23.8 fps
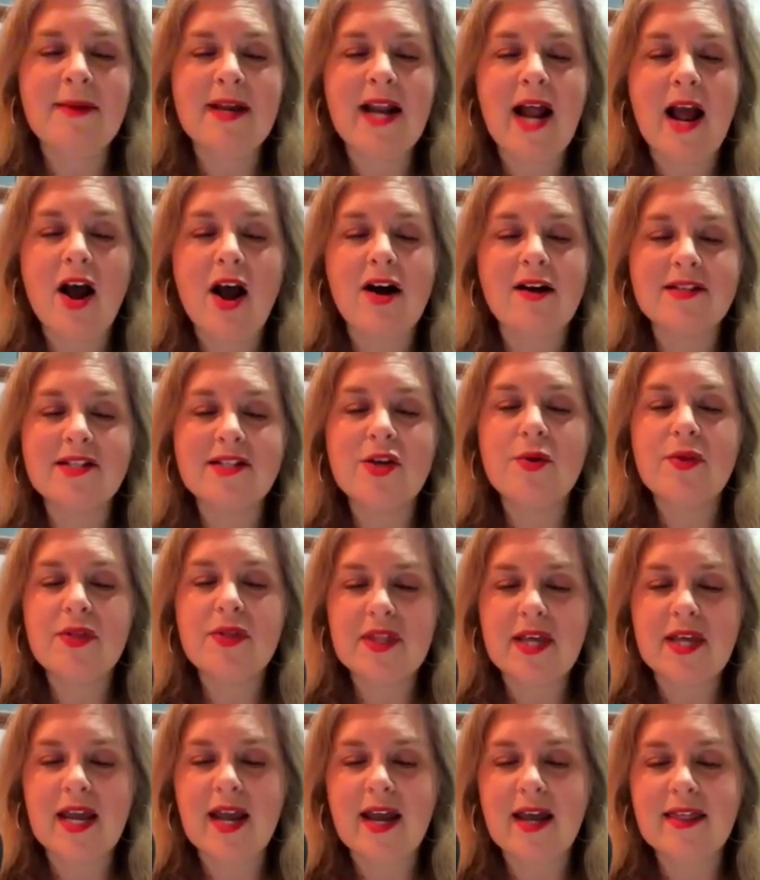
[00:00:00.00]
I mean, I
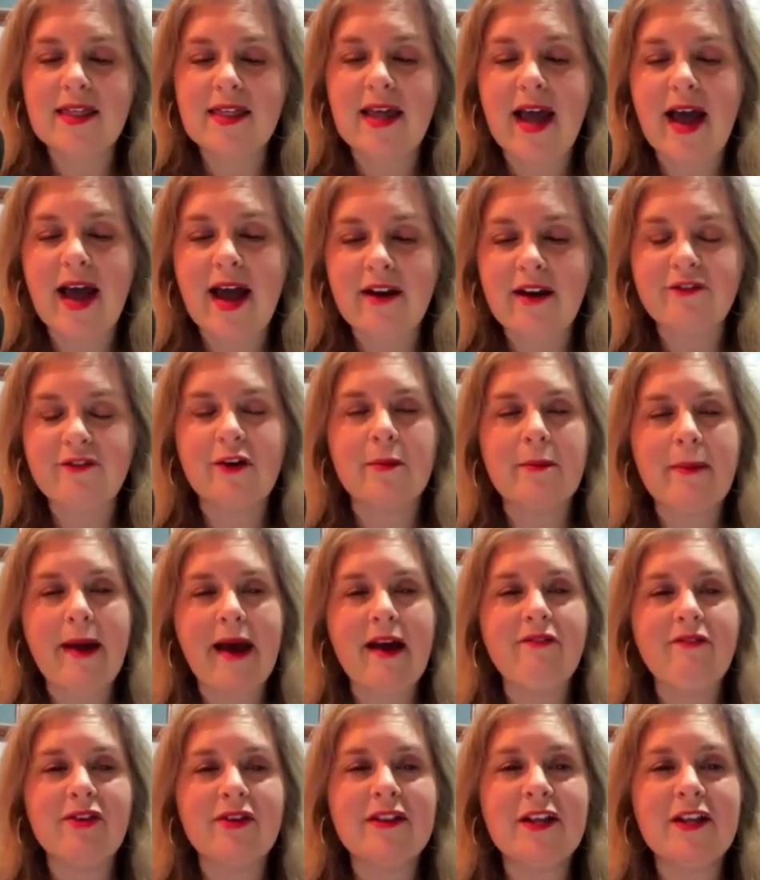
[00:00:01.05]
also think that
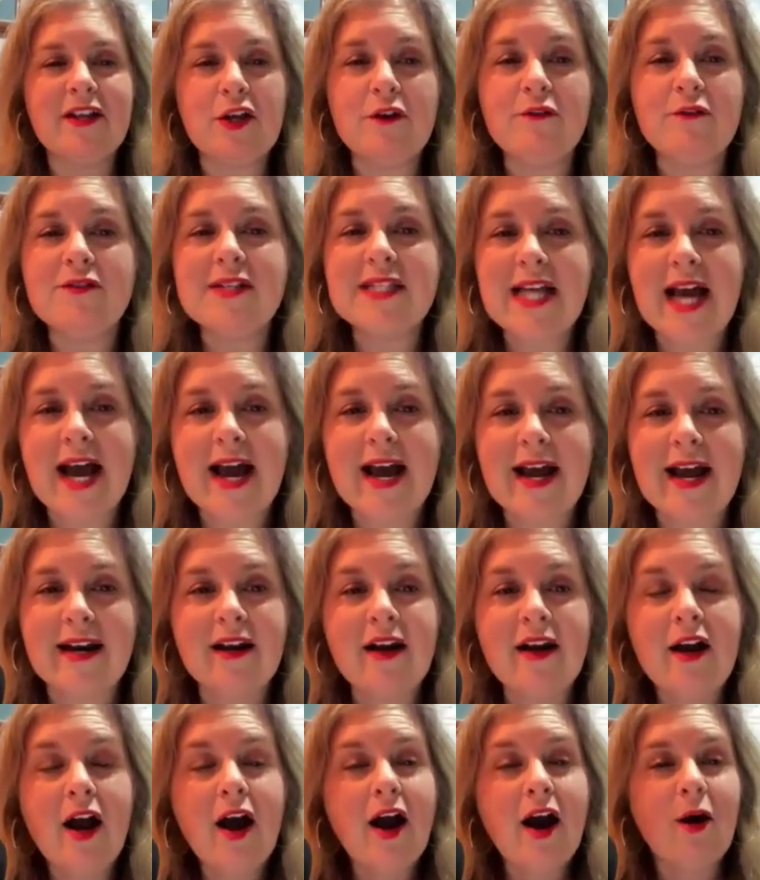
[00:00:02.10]
from everything you've
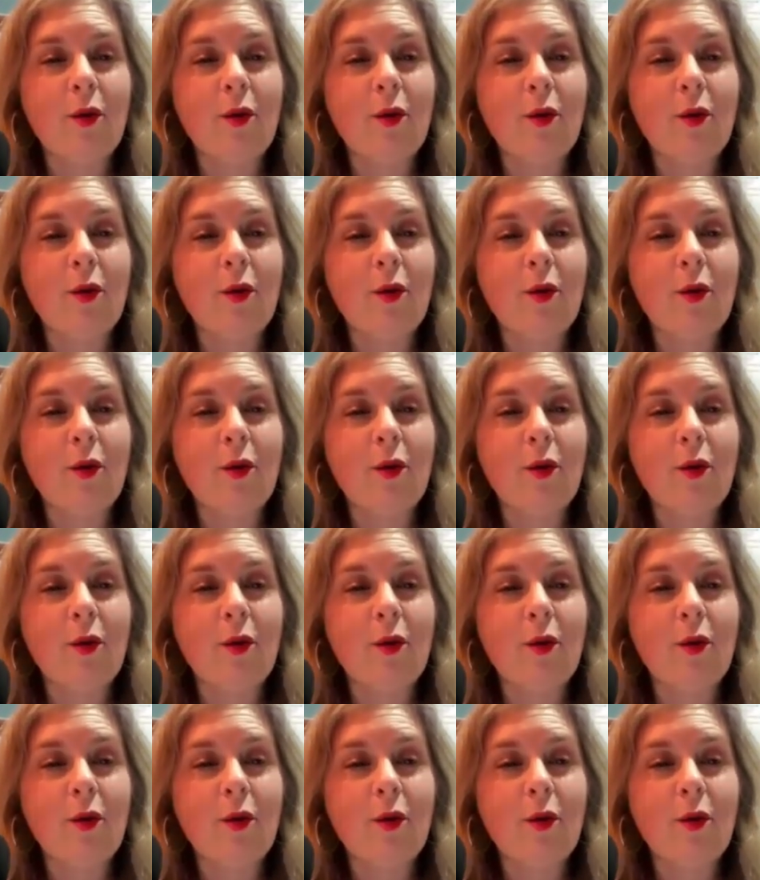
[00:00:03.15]
said,